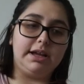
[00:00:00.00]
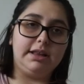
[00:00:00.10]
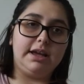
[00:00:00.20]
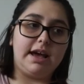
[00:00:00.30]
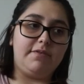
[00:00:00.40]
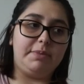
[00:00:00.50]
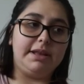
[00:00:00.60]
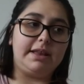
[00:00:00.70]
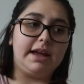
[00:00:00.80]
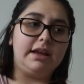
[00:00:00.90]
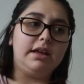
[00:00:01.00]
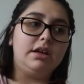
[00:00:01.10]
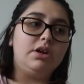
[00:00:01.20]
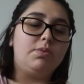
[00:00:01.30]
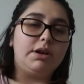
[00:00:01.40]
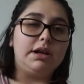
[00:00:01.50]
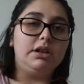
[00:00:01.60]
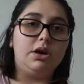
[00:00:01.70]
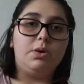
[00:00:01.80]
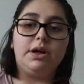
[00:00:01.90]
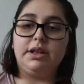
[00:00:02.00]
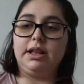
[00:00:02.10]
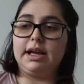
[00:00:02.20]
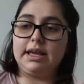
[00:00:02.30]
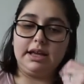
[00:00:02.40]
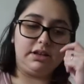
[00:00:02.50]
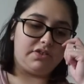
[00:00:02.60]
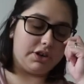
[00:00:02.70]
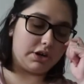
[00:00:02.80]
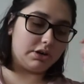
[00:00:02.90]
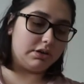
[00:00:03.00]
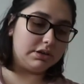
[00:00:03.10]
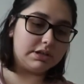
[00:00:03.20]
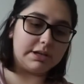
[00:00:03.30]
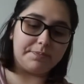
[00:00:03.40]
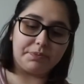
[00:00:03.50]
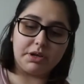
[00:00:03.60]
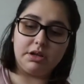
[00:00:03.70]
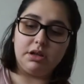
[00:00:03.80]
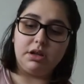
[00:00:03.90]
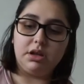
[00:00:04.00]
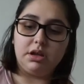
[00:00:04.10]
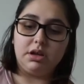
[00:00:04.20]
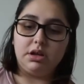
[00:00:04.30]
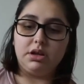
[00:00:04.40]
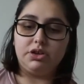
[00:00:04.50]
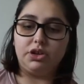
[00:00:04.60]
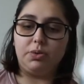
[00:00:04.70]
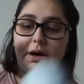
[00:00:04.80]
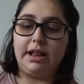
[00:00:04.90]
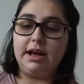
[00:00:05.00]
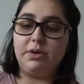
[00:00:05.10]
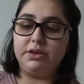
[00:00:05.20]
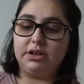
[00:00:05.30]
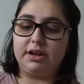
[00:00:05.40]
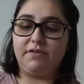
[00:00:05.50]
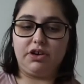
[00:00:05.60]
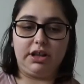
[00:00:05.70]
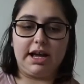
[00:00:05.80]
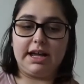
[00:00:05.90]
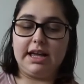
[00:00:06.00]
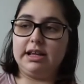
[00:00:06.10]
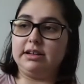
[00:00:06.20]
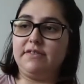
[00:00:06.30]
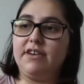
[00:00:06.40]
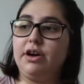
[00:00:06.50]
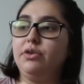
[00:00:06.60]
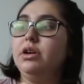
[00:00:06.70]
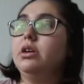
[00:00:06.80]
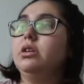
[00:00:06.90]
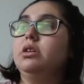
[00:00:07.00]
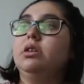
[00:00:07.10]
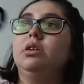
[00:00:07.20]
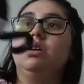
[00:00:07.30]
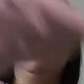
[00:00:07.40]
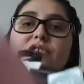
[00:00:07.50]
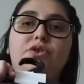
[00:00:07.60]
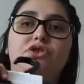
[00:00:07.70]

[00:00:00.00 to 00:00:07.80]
lately have been like running low on the leggings for girls. So while I was looking for leggings, I found a few